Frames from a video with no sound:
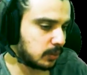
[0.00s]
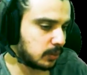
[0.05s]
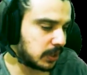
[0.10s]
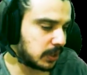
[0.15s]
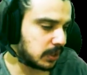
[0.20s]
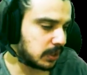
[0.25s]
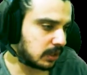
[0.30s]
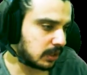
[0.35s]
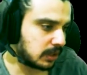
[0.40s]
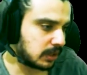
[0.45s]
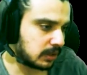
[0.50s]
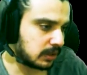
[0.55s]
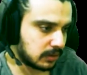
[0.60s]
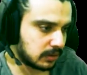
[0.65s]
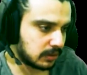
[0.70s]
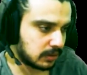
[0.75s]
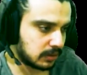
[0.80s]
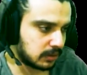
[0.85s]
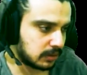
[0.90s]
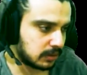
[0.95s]
We die,
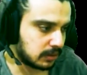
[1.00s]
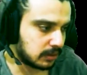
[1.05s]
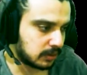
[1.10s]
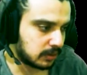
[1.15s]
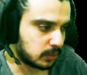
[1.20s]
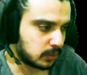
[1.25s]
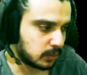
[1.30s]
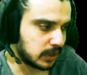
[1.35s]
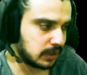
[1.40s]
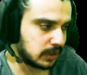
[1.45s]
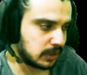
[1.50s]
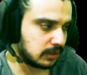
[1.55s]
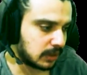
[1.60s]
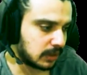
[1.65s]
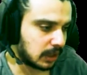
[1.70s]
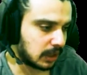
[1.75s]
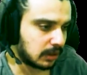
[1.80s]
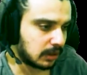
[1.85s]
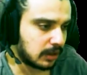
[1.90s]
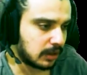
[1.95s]
we need
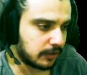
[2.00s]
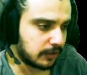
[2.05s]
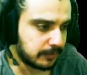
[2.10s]
a lot